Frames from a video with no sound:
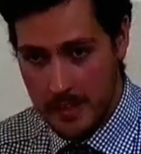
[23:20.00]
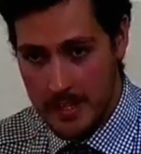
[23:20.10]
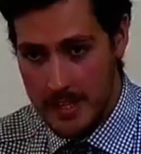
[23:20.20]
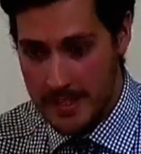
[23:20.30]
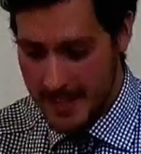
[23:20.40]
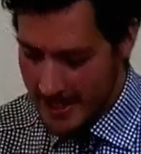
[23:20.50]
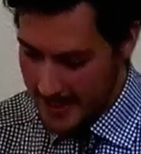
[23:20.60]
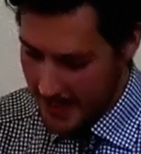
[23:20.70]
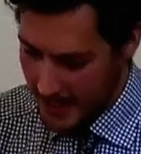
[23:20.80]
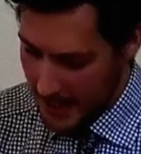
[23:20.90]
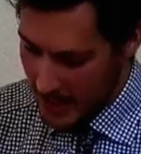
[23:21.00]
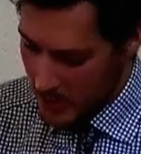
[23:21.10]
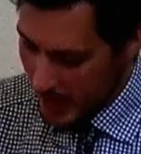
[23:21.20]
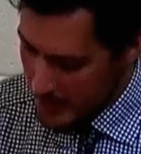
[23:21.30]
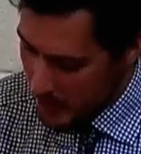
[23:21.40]
Sin is a
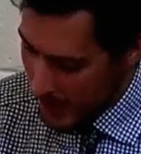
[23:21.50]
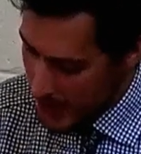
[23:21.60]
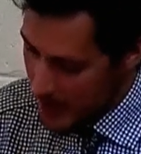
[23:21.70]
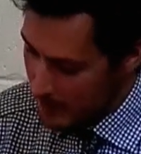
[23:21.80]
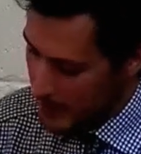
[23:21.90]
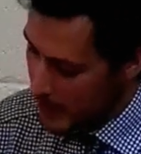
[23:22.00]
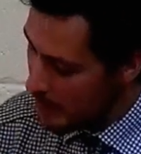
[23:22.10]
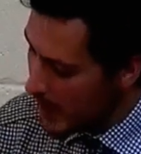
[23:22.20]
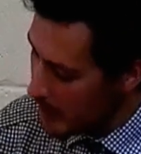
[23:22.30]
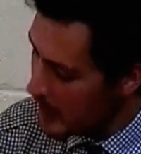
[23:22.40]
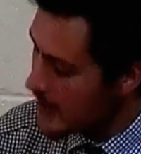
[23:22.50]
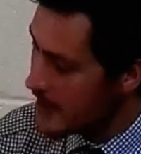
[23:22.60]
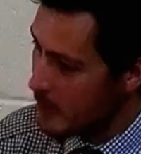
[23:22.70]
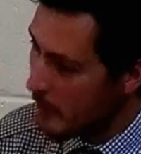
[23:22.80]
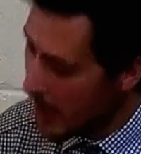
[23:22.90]
transgression of the commandments of
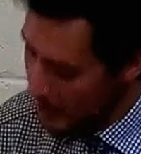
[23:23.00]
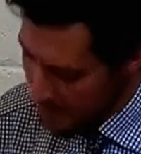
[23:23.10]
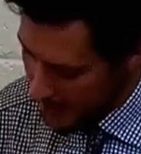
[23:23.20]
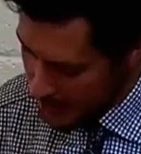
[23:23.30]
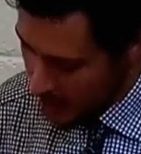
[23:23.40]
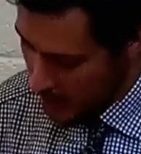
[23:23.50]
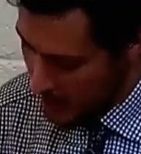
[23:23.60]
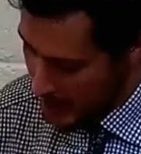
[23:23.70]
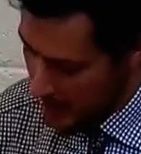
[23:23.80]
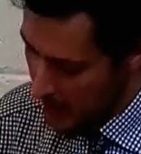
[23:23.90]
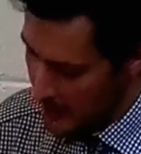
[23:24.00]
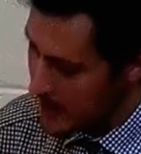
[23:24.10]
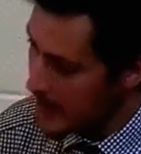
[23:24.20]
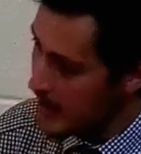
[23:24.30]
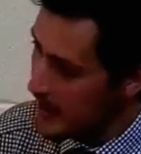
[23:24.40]
a perfect and holy God.
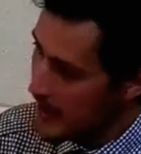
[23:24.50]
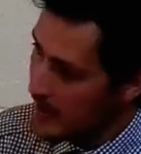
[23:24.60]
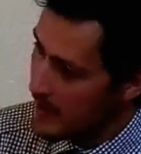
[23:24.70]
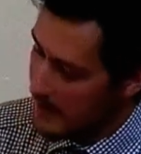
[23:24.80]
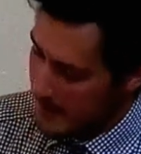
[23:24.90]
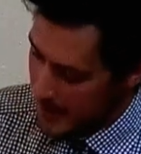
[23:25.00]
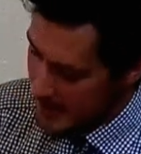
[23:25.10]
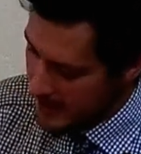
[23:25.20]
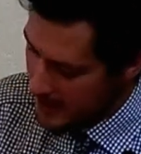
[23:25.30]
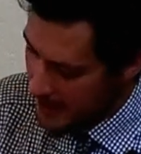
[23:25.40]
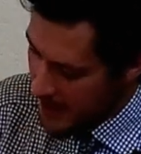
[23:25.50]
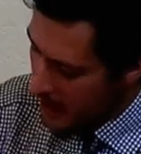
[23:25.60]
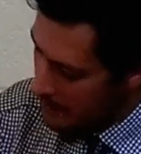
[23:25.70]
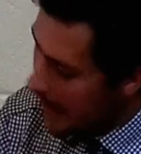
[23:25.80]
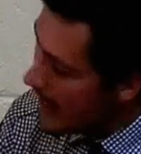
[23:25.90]
Sin is a, a
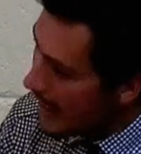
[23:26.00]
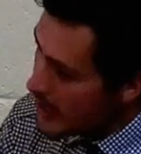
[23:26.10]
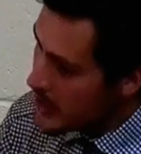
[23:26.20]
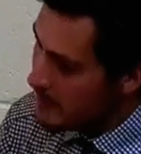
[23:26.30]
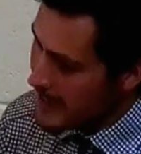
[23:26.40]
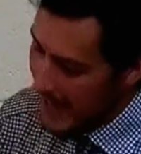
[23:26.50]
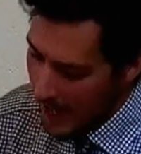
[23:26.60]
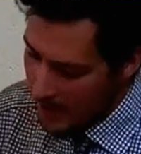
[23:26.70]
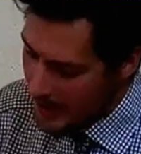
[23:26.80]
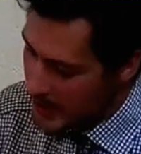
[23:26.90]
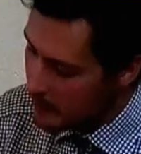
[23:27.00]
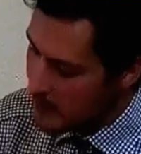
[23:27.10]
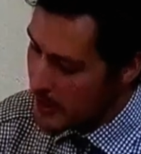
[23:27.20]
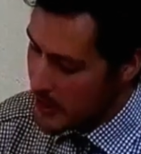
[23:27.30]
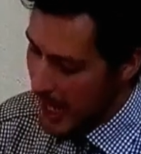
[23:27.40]
violation of his character, a
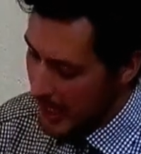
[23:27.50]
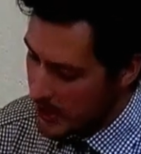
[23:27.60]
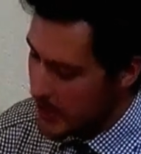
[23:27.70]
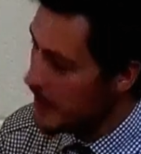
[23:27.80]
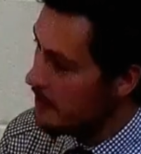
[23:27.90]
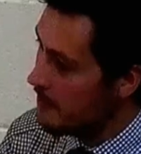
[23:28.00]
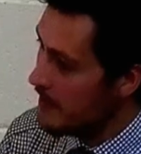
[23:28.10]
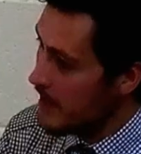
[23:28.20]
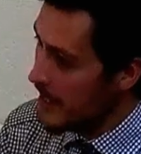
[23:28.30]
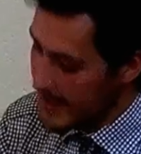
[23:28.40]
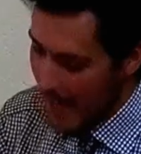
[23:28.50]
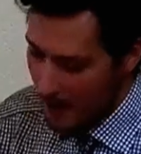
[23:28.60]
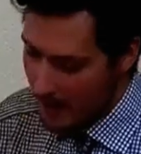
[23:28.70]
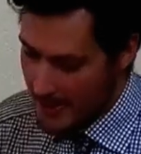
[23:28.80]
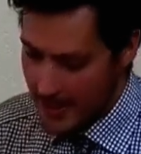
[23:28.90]
rejection of his
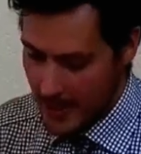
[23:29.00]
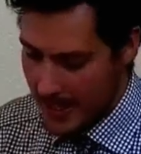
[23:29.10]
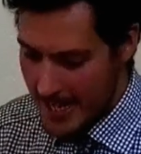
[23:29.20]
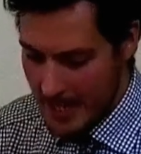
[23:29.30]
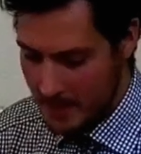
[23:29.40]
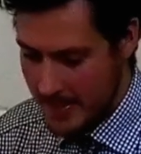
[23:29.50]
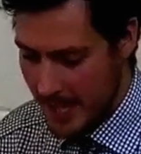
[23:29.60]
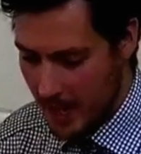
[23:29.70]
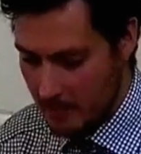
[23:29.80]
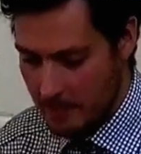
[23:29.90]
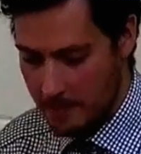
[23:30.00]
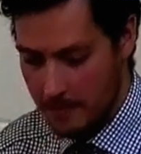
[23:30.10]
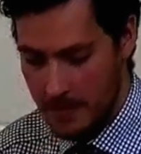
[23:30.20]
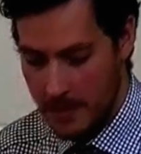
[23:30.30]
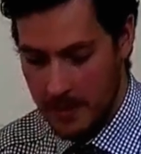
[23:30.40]
character and he himself.
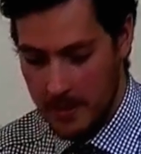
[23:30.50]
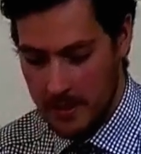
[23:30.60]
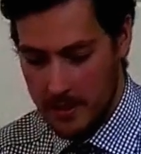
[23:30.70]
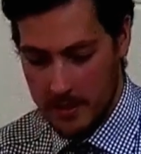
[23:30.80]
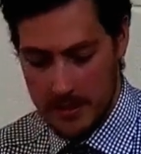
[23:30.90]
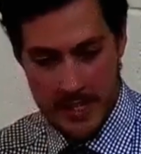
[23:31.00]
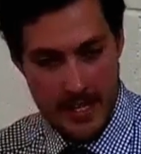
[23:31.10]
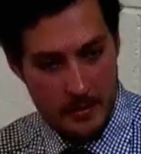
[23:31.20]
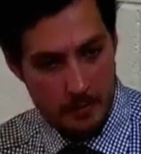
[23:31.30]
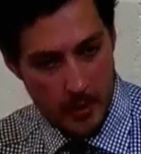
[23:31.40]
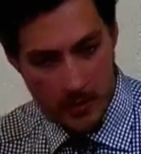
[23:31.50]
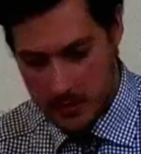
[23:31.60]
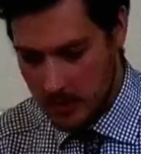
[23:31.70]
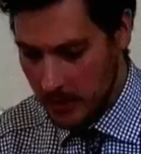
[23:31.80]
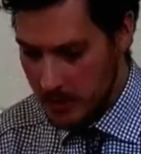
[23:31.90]
Sin invokes
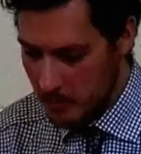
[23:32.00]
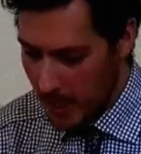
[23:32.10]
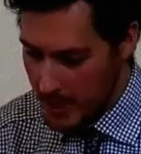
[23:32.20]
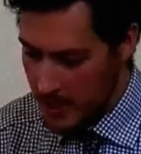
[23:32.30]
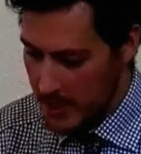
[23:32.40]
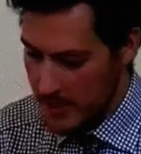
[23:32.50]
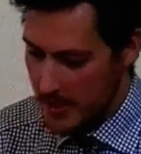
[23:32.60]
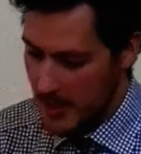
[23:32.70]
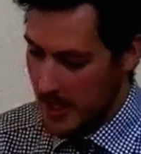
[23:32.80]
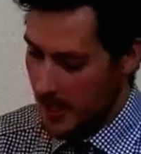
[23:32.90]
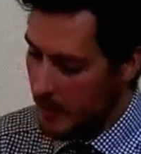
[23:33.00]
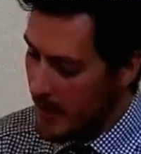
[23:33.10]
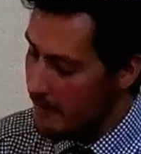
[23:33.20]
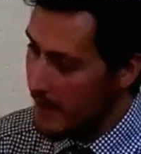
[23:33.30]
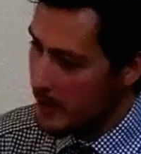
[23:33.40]
God's righteous and
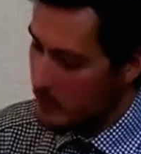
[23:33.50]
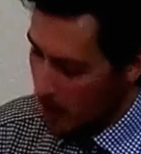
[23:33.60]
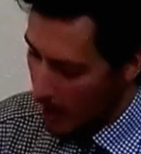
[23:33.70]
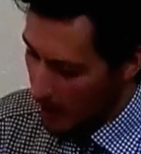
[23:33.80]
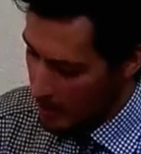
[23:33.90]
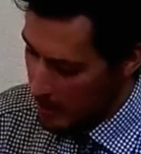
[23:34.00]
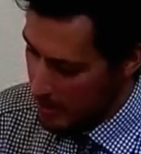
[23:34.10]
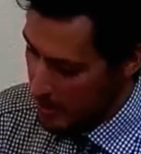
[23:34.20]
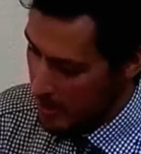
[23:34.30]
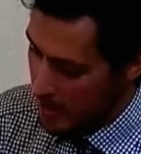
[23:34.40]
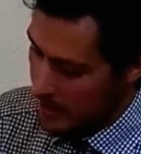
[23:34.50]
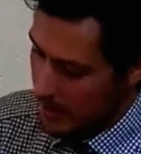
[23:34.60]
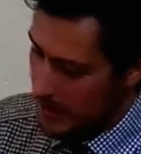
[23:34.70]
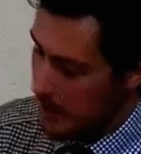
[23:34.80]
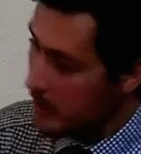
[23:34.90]
perfect wrath,
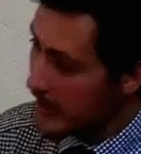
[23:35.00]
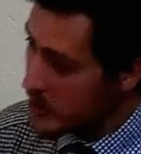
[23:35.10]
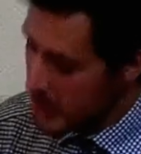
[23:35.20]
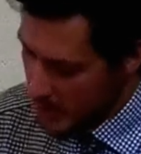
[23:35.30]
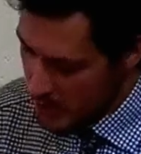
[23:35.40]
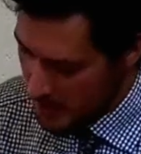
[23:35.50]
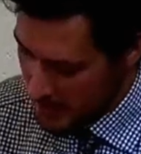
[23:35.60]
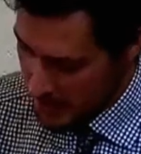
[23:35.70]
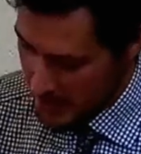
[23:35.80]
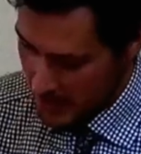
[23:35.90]
it brings judgment.